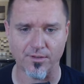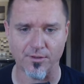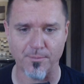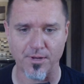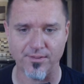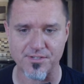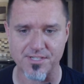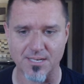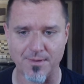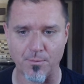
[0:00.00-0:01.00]
So it's mostly
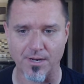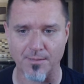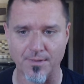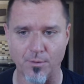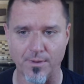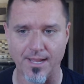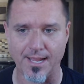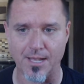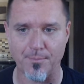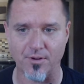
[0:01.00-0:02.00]
just going to be working my
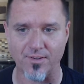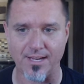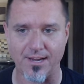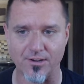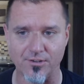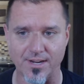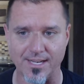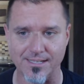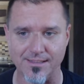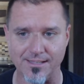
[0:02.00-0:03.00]
way up over here to try
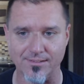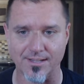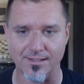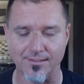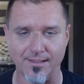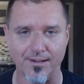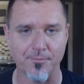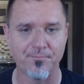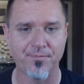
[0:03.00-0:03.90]
to get to these guys there.